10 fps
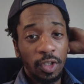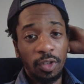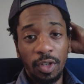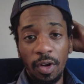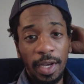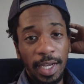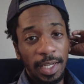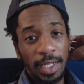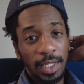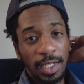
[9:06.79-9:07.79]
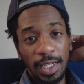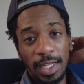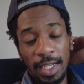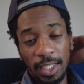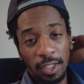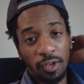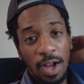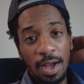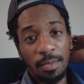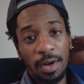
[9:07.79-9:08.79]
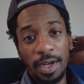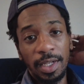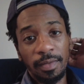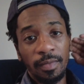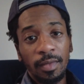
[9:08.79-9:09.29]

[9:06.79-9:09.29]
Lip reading: you go ahead and hit that subscribe button,